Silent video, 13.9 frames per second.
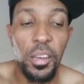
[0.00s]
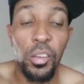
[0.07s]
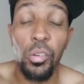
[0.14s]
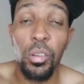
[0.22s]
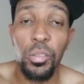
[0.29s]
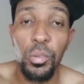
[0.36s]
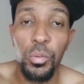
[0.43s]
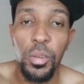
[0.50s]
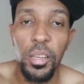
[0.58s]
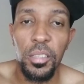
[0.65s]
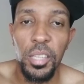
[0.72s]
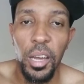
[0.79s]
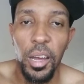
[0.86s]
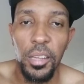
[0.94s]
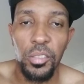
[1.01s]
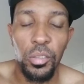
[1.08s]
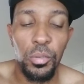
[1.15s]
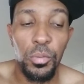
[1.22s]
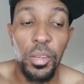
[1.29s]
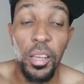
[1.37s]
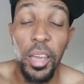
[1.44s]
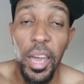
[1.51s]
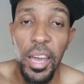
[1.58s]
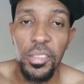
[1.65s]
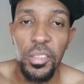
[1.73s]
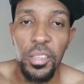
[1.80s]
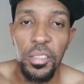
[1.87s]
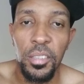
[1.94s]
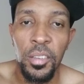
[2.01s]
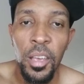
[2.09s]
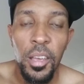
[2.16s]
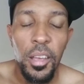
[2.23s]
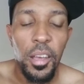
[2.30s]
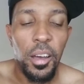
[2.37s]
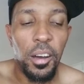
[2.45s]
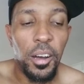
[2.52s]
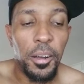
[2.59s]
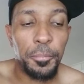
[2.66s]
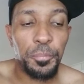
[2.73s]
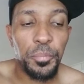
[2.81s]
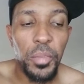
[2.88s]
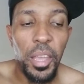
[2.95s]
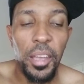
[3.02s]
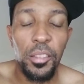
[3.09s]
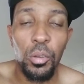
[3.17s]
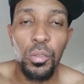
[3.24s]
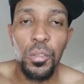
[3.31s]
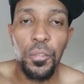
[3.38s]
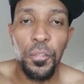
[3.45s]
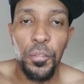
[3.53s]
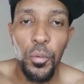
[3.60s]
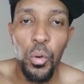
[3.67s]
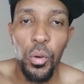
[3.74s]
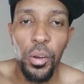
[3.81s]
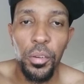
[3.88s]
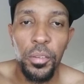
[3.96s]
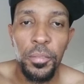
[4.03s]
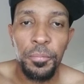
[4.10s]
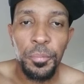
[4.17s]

They're called nucleotides or nucleic acids, and those four